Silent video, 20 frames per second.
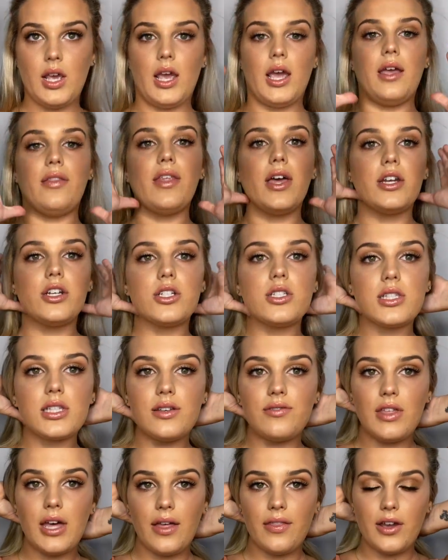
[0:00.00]
and then just
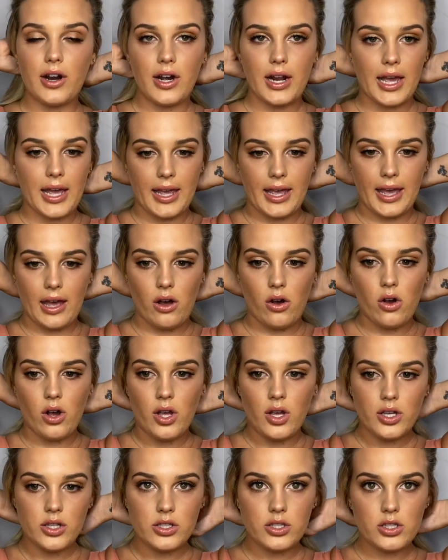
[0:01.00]
leave that there to hang out.
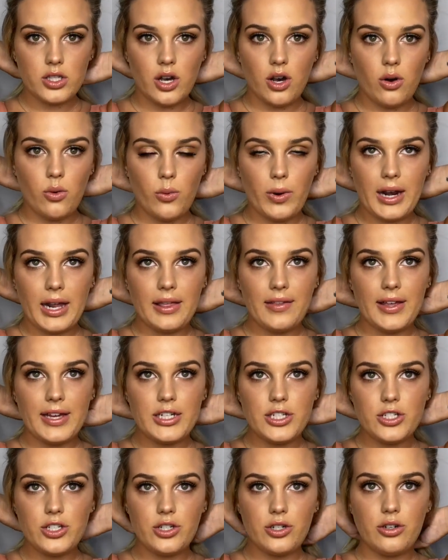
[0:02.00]
So what I
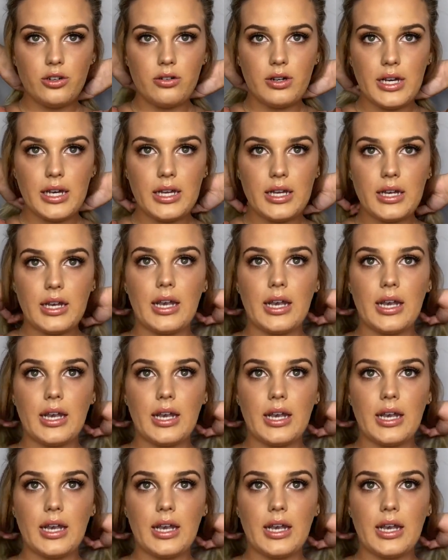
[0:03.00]
like to do